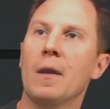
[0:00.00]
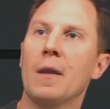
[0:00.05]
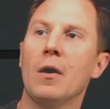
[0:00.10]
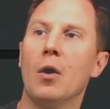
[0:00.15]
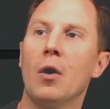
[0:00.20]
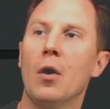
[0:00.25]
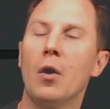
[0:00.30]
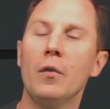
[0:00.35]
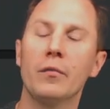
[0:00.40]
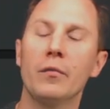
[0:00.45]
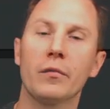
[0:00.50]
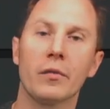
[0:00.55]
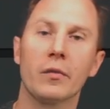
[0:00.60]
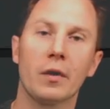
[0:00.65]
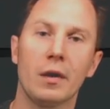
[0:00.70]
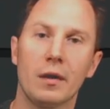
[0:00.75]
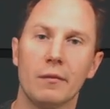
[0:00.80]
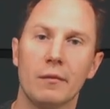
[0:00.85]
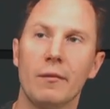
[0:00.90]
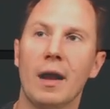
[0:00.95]
of,
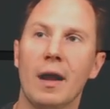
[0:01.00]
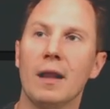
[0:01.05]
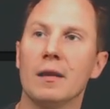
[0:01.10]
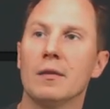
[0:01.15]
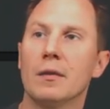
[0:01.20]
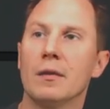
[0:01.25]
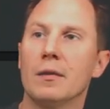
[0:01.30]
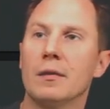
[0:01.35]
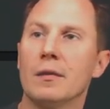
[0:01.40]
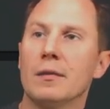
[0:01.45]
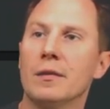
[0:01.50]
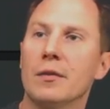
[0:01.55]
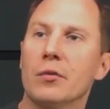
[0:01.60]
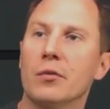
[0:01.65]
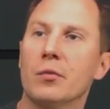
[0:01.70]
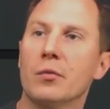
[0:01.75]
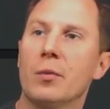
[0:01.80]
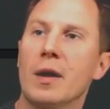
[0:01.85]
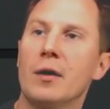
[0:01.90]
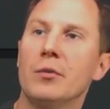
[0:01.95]
well, the
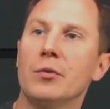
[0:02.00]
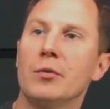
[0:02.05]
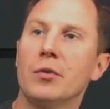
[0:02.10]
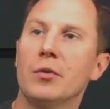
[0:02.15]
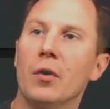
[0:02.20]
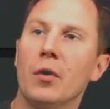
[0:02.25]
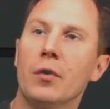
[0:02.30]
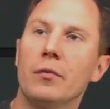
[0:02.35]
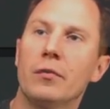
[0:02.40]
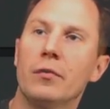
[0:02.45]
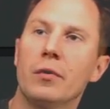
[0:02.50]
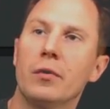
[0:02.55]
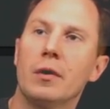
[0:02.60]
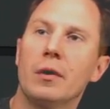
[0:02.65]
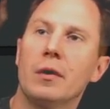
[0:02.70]
square root of